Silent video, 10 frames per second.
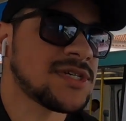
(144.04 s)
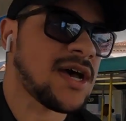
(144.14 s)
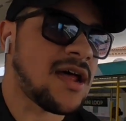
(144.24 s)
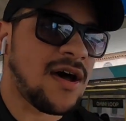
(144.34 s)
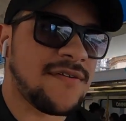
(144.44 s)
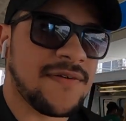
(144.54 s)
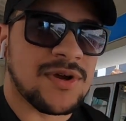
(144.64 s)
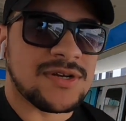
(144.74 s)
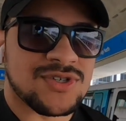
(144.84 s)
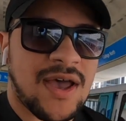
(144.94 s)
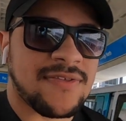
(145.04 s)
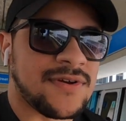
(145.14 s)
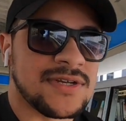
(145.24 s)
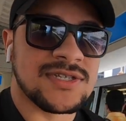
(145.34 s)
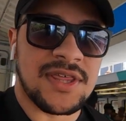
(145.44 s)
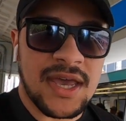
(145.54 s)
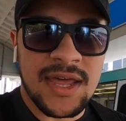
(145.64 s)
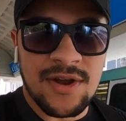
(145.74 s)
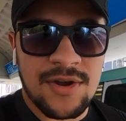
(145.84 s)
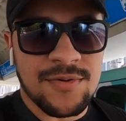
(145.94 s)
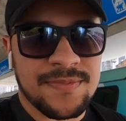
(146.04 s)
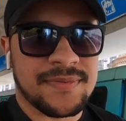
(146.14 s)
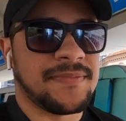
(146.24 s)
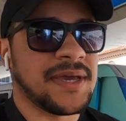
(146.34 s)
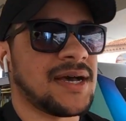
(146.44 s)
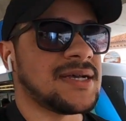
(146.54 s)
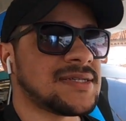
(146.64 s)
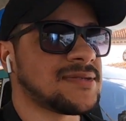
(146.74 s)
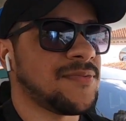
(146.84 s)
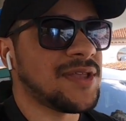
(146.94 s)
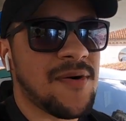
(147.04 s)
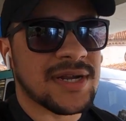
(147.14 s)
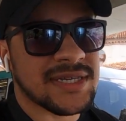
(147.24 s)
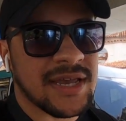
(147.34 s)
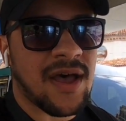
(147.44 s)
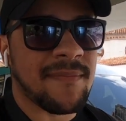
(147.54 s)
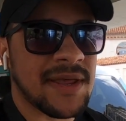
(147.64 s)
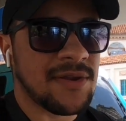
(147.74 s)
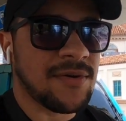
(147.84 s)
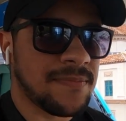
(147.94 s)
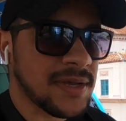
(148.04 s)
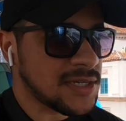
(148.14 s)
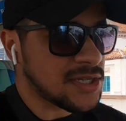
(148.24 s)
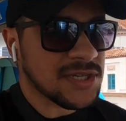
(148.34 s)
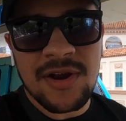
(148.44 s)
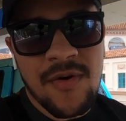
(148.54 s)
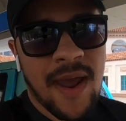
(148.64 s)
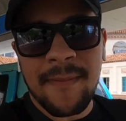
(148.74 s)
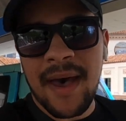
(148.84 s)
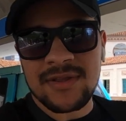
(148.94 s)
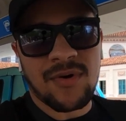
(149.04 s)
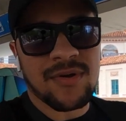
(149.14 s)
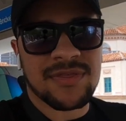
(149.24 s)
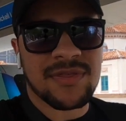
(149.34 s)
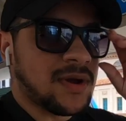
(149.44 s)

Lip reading: Got off and we're going to transfer into the inner loop because we don't want to stay on the Omni loop. It's just going to go right back north.